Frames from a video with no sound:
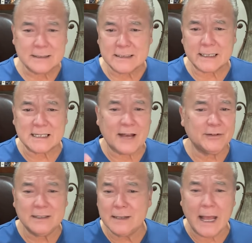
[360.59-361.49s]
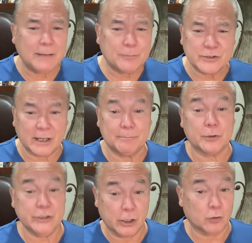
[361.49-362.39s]
6, 7, 8%
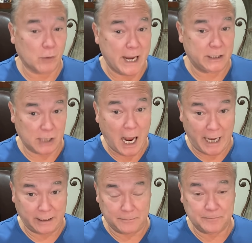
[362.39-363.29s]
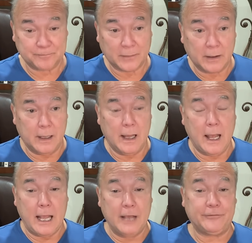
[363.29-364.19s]
per year range, high.
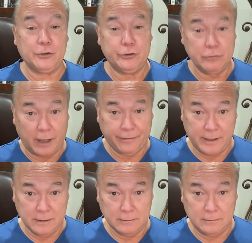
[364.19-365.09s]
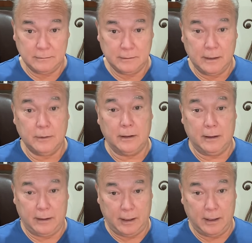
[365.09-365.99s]
If you do nothing,
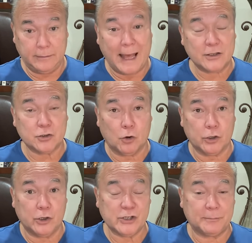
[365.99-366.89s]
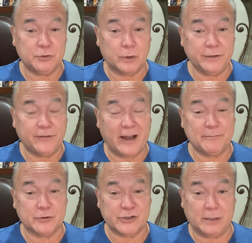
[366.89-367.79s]
that score goes up
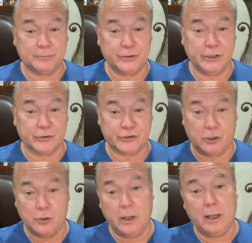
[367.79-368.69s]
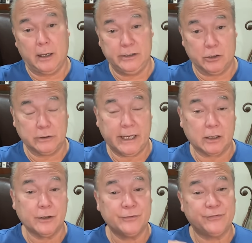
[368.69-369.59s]
25% per year. So a year
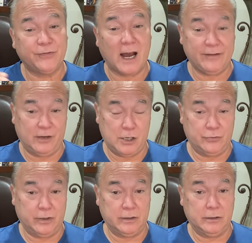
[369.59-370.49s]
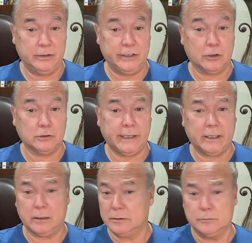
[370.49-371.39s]
later, 500. A year
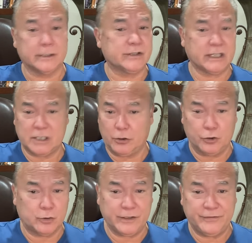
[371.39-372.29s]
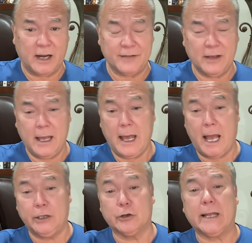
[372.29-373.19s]
later, 625.
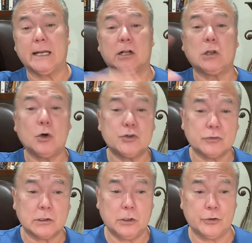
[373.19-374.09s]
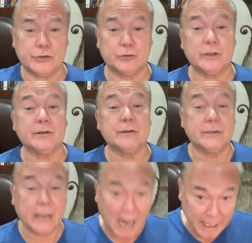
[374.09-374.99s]
And you're getting closer and closer to
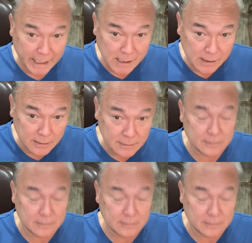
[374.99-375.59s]
dying,